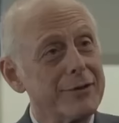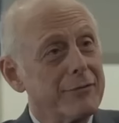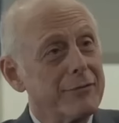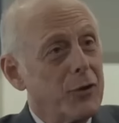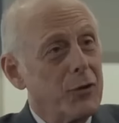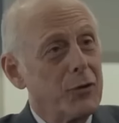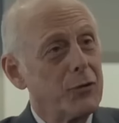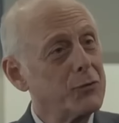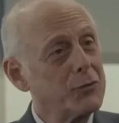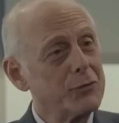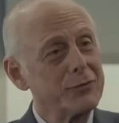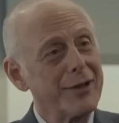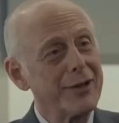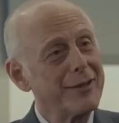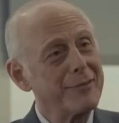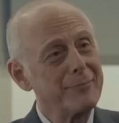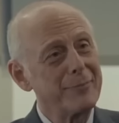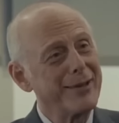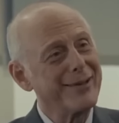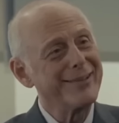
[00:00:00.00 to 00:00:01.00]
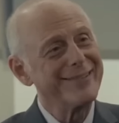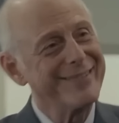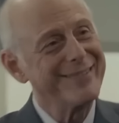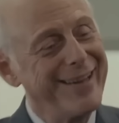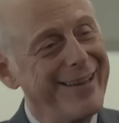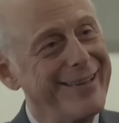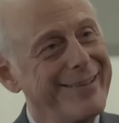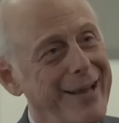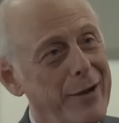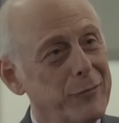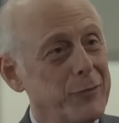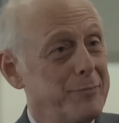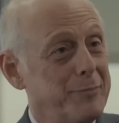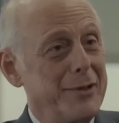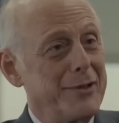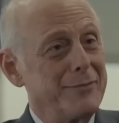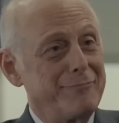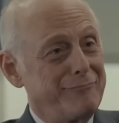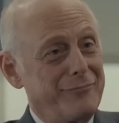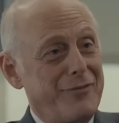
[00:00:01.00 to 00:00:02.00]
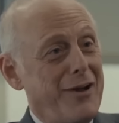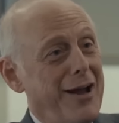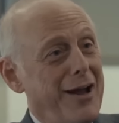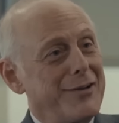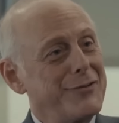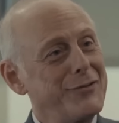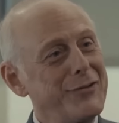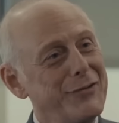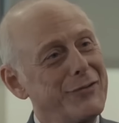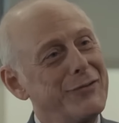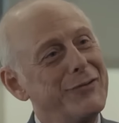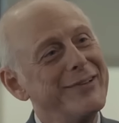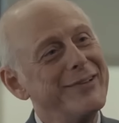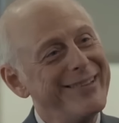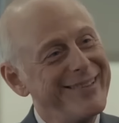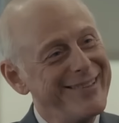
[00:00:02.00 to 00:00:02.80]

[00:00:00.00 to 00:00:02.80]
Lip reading: cruise ships. The company used the code